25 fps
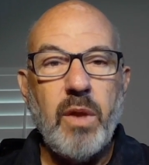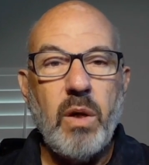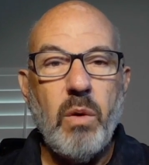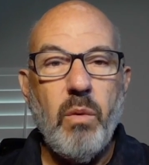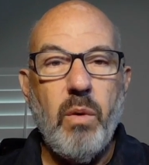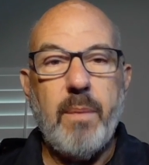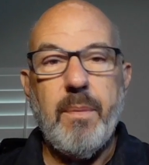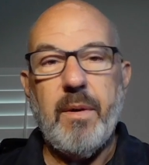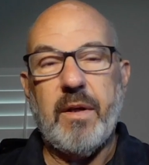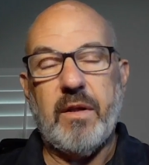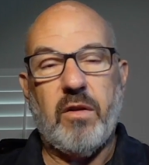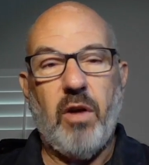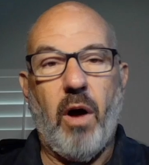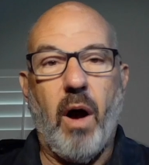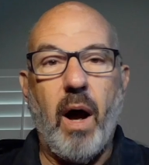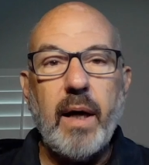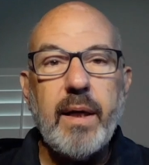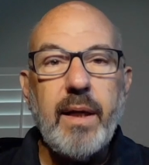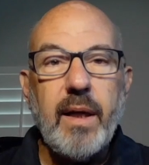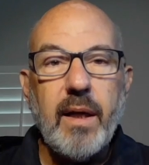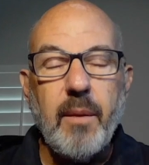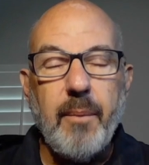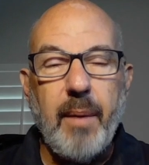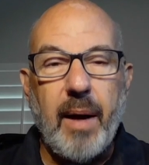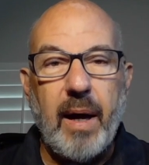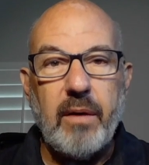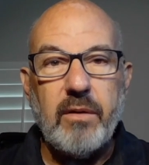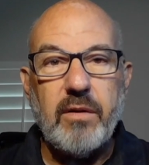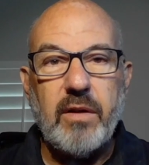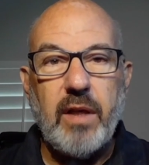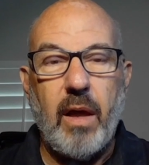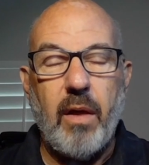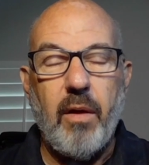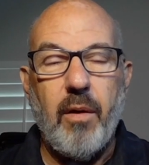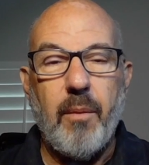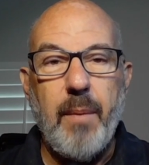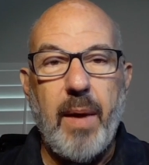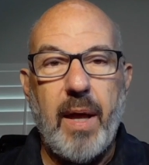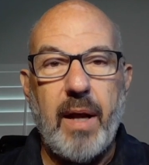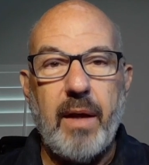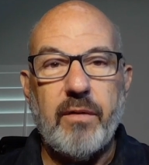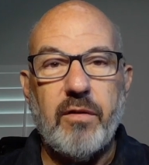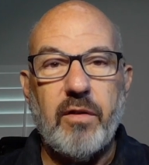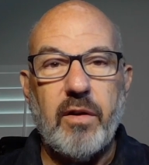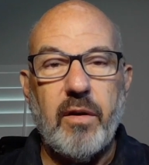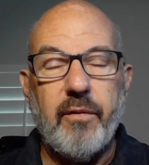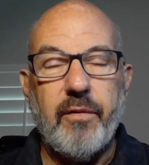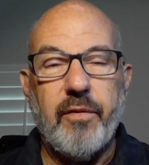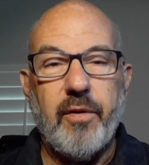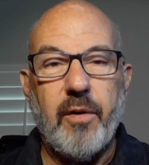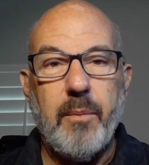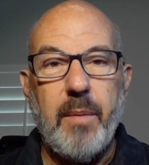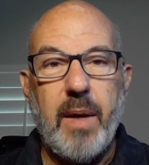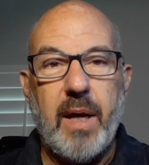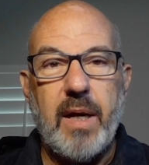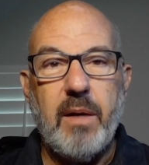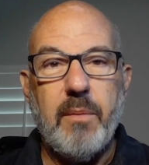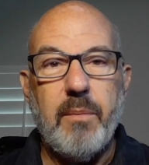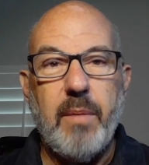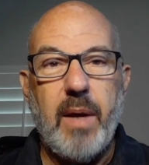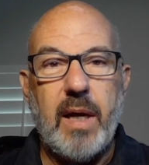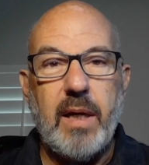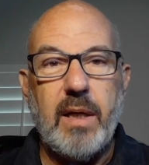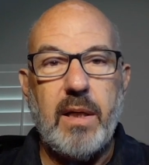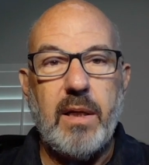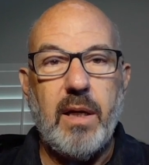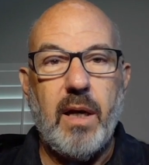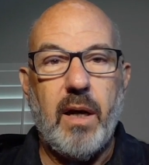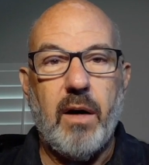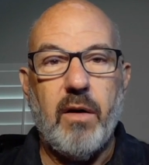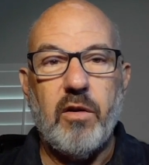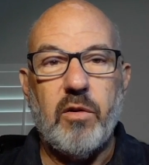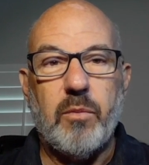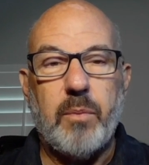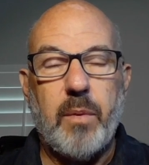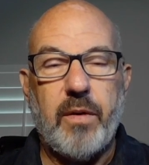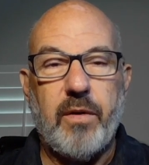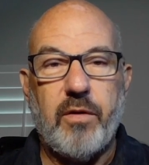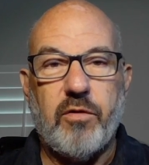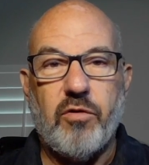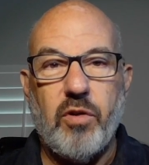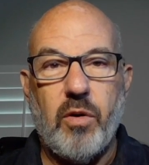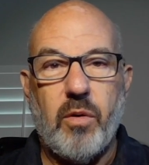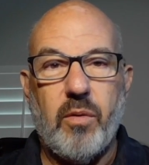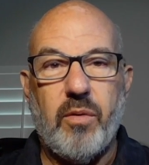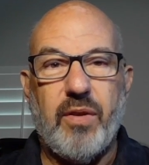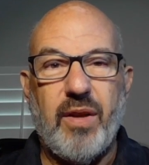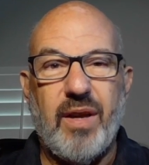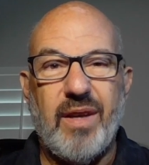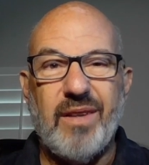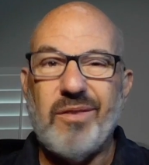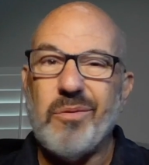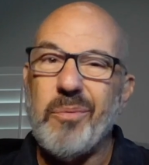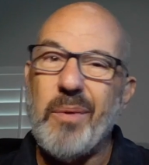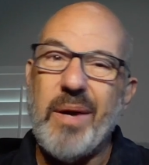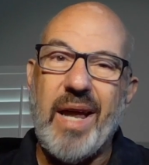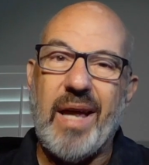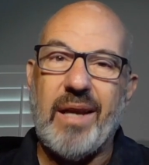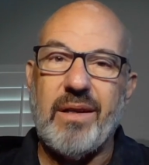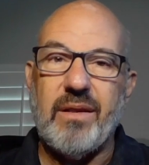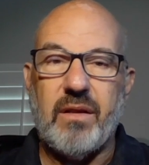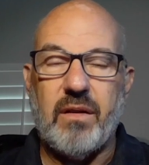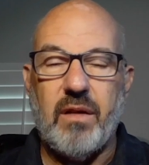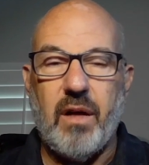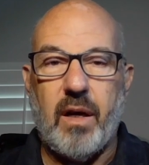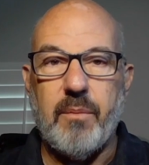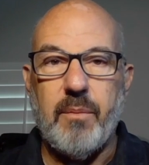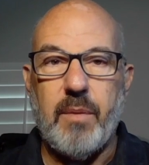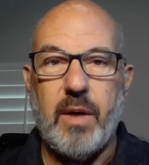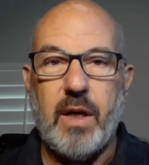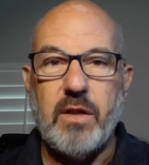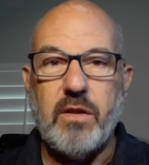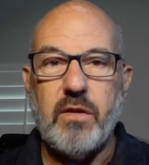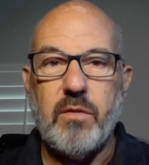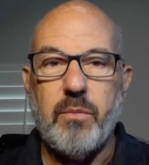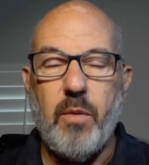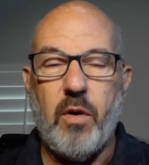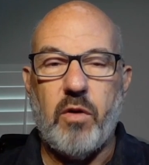We've been talking about telemedicine for many, many years, but the truth is we hadn't done much.